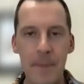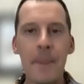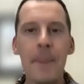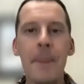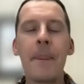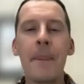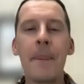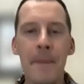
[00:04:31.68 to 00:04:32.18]

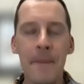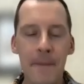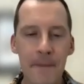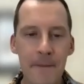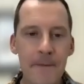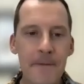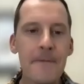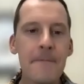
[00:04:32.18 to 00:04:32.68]

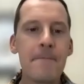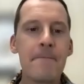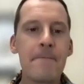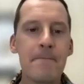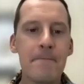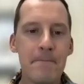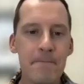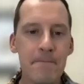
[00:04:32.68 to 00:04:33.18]

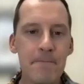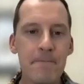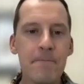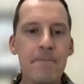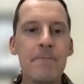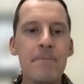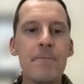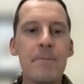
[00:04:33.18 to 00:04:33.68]

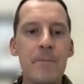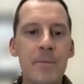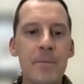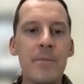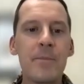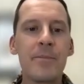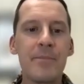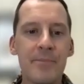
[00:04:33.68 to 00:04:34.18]

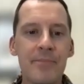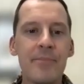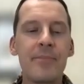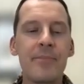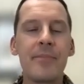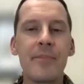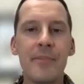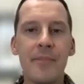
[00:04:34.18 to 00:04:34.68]

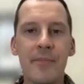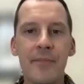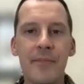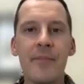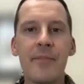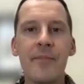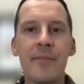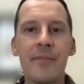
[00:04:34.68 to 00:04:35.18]

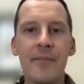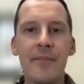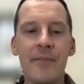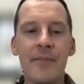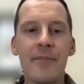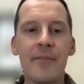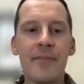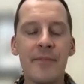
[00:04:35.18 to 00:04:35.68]

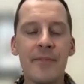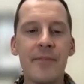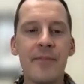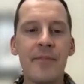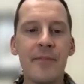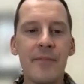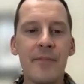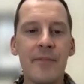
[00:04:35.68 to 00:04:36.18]

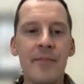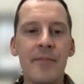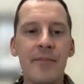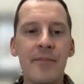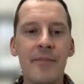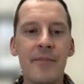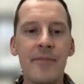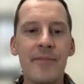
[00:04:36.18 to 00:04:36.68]

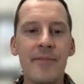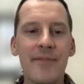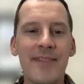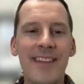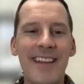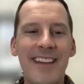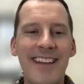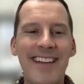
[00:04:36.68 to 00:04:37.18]

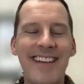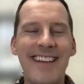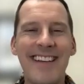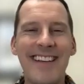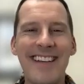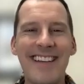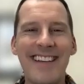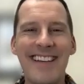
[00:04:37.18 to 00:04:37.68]

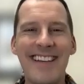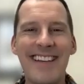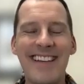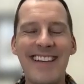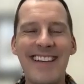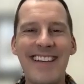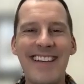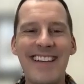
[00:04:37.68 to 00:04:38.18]

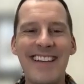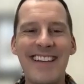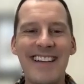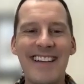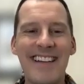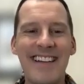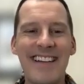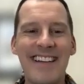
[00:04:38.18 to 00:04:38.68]

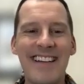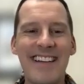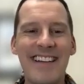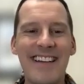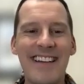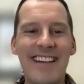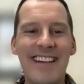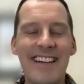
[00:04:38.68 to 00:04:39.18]
No words are spoken by the person on screen.